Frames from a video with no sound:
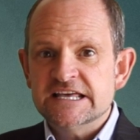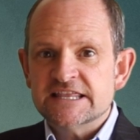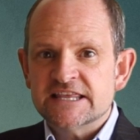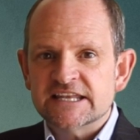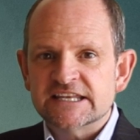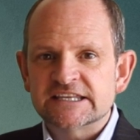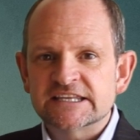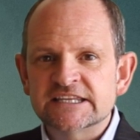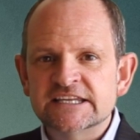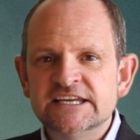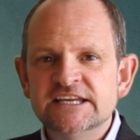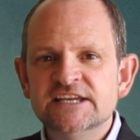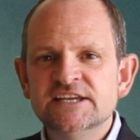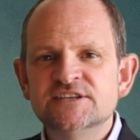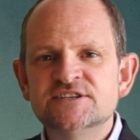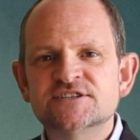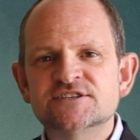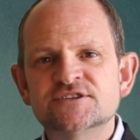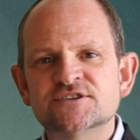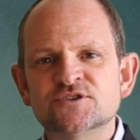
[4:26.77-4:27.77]
that
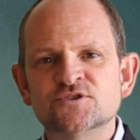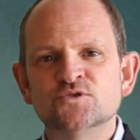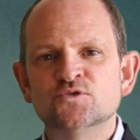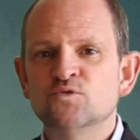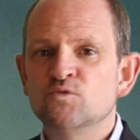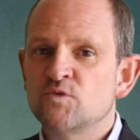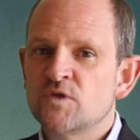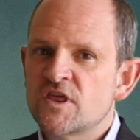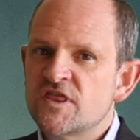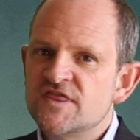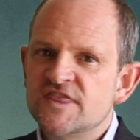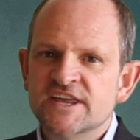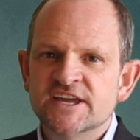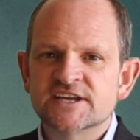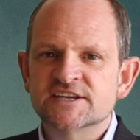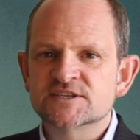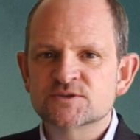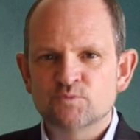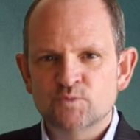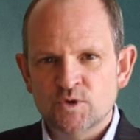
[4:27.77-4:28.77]
leads to the
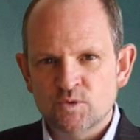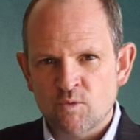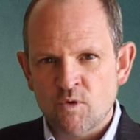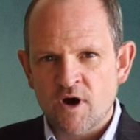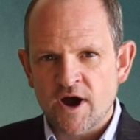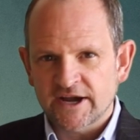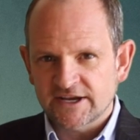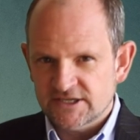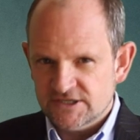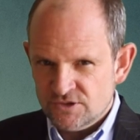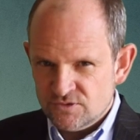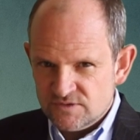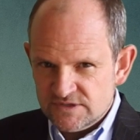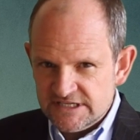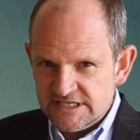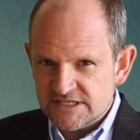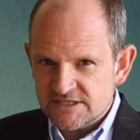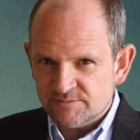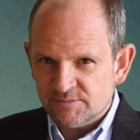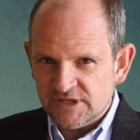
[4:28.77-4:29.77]
things we want. You
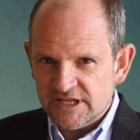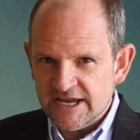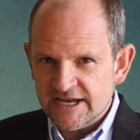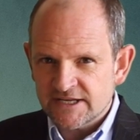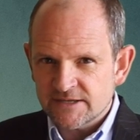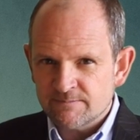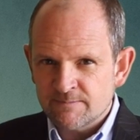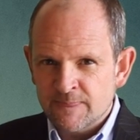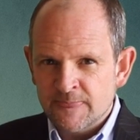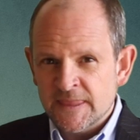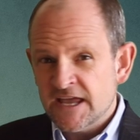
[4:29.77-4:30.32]
need to plan it.